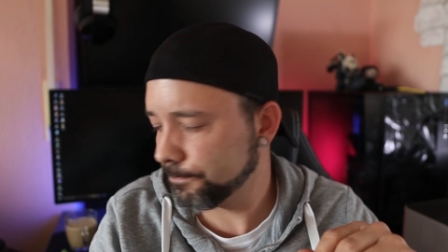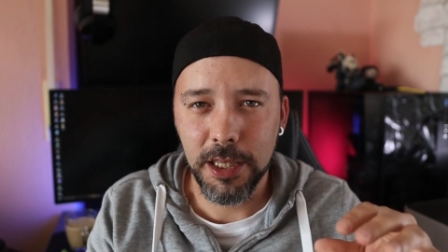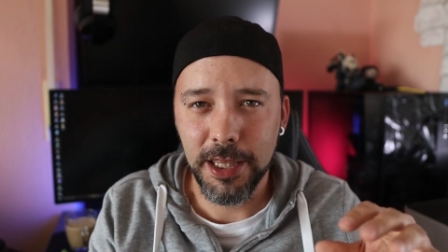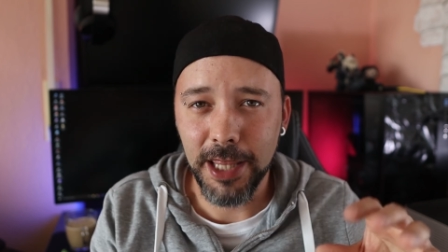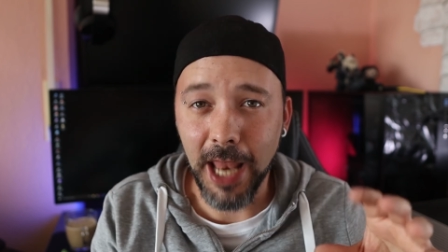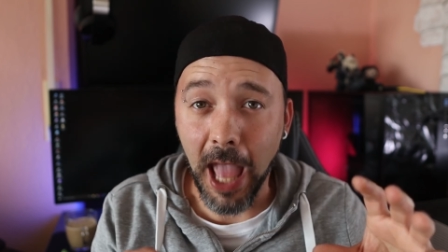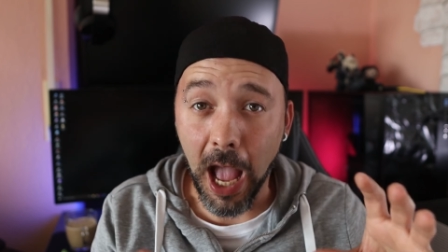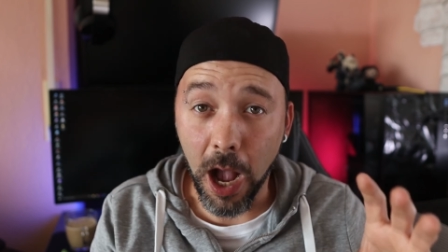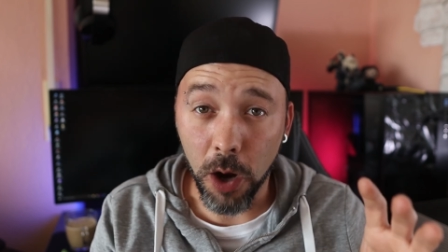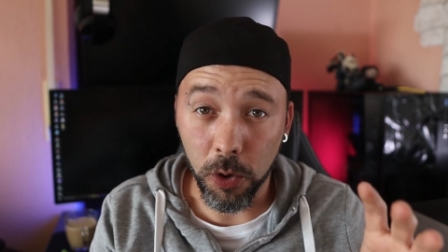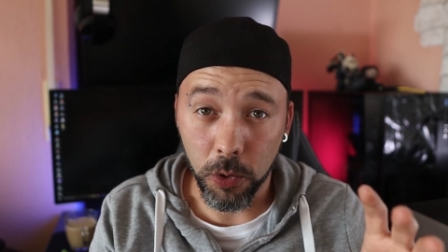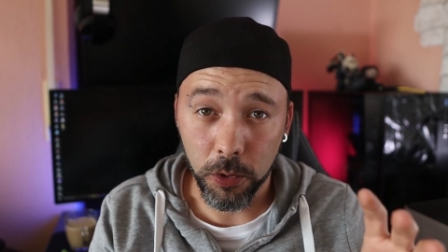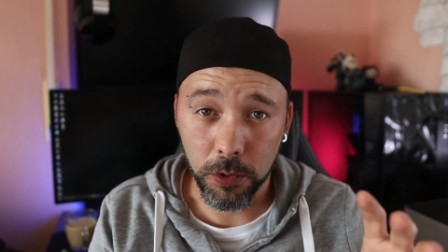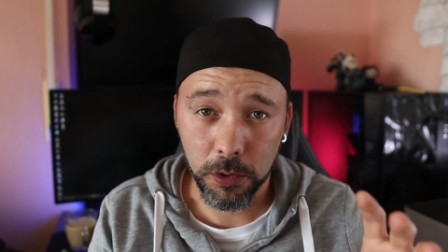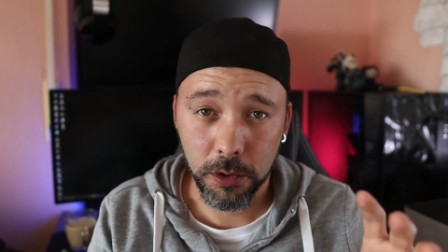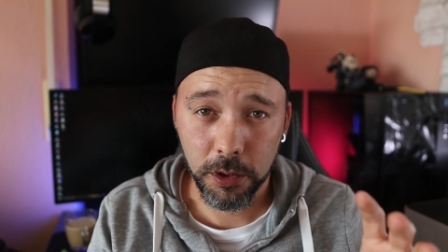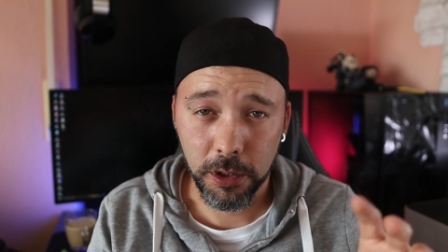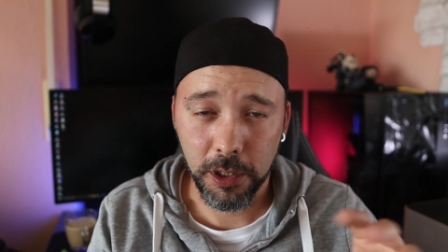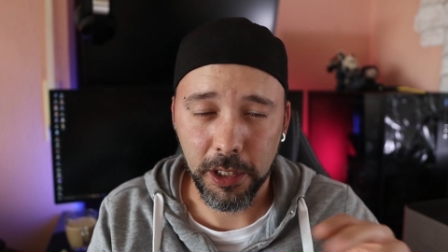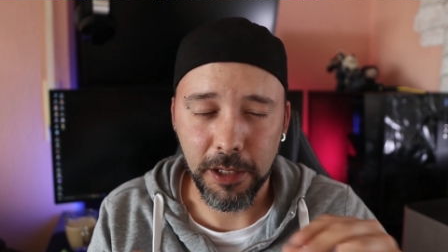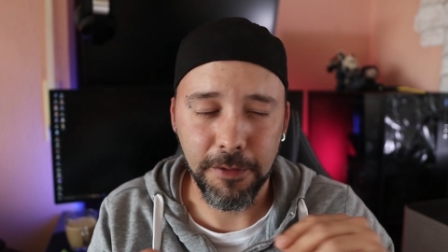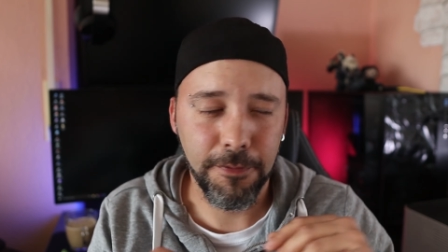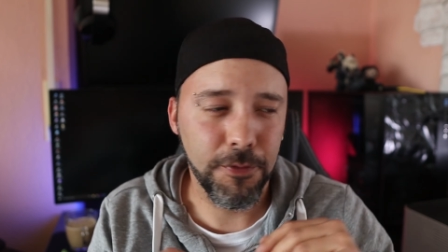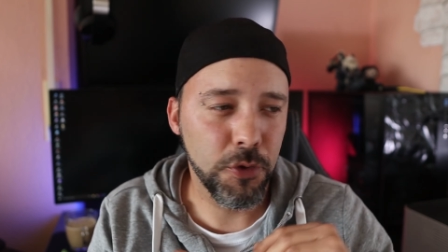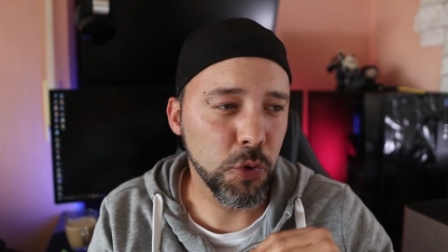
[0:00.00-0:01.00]
Now,
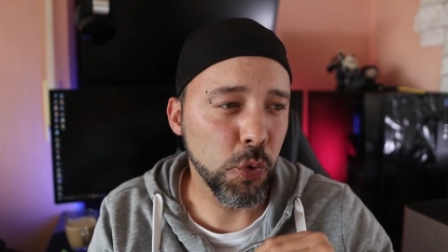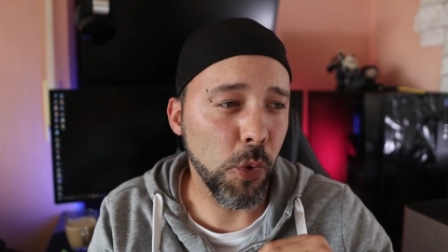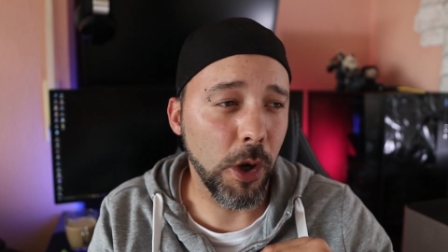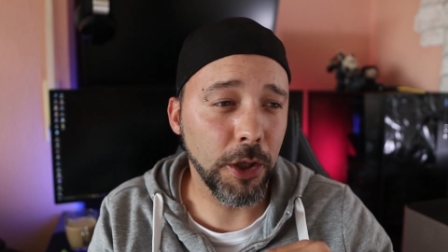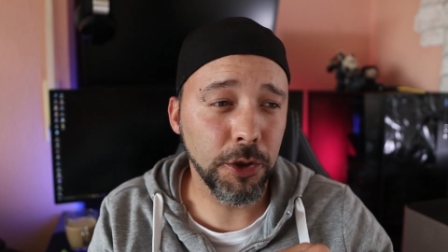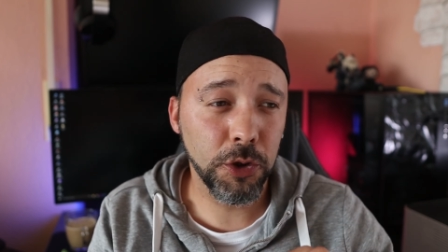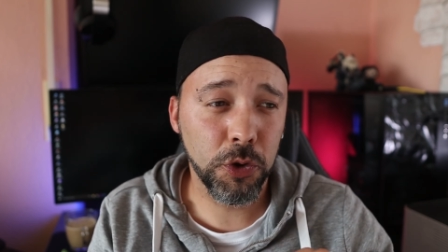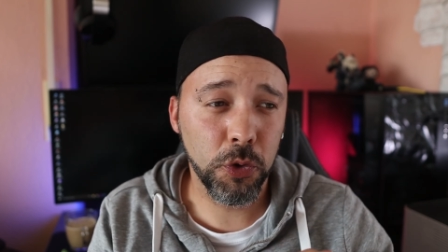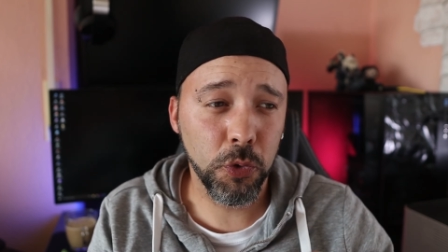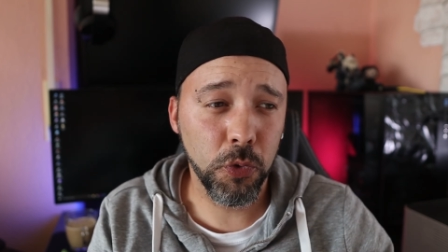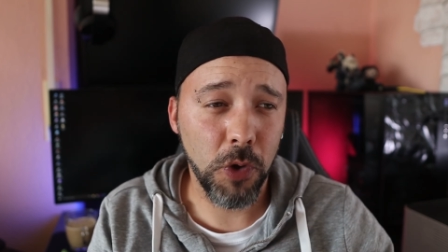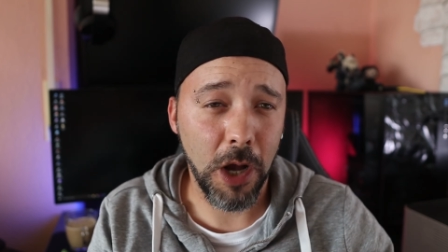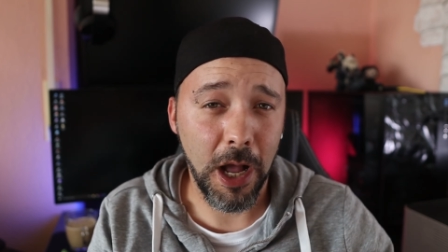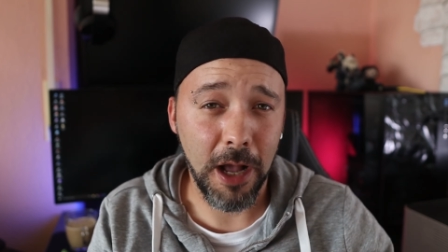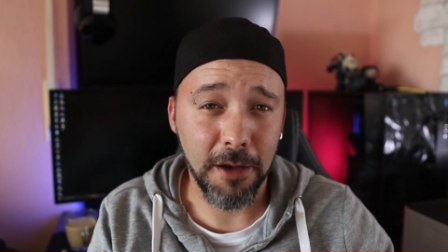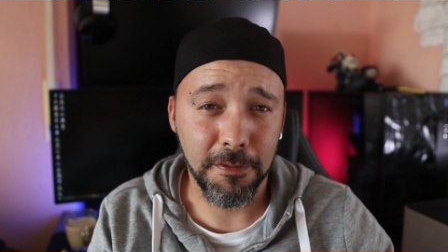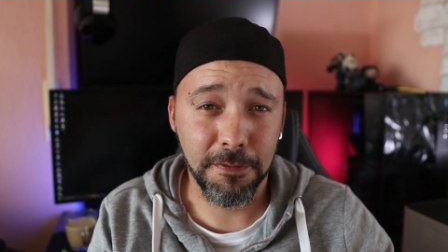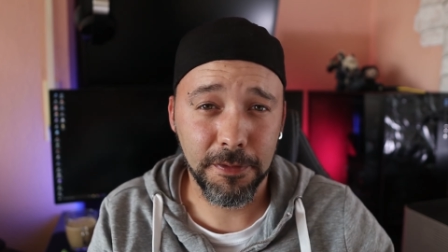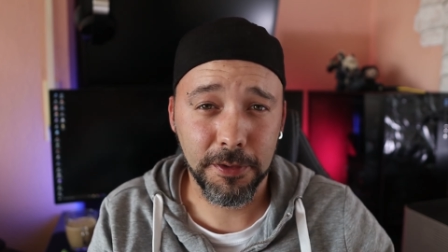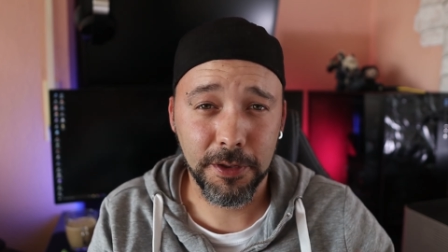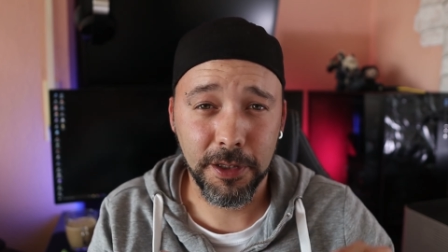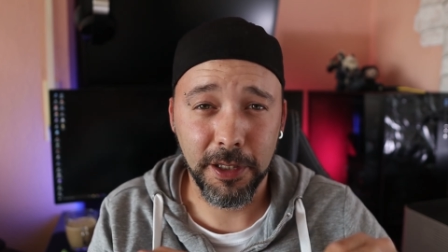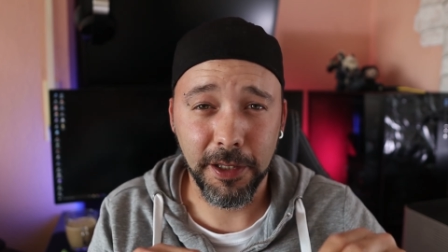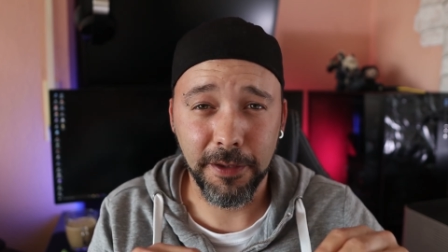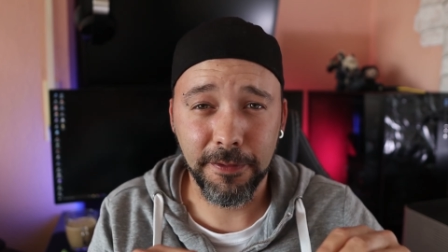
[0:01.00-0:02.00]
if you want to
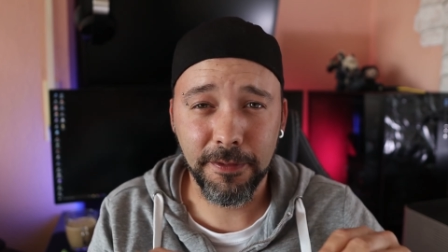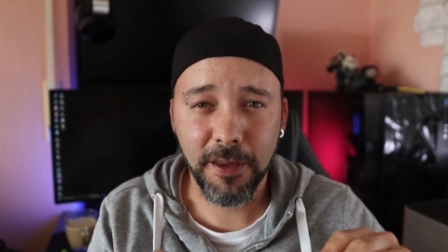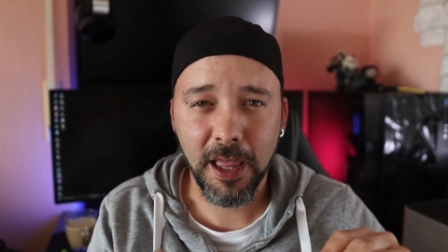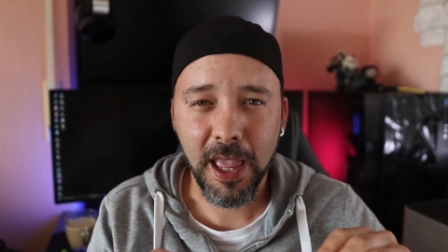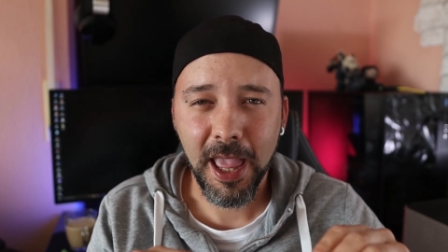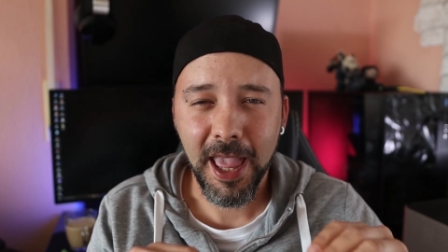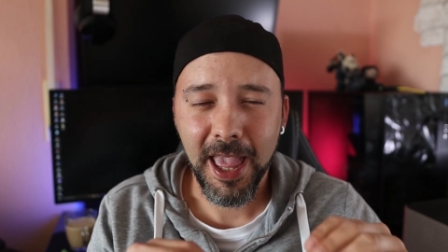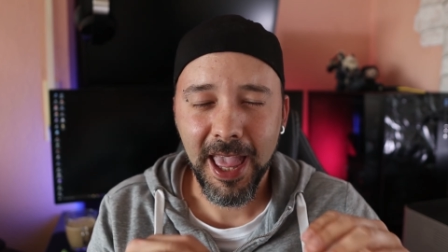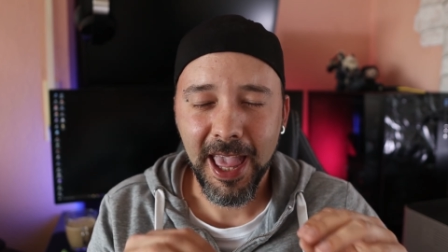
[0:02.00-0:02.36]
have this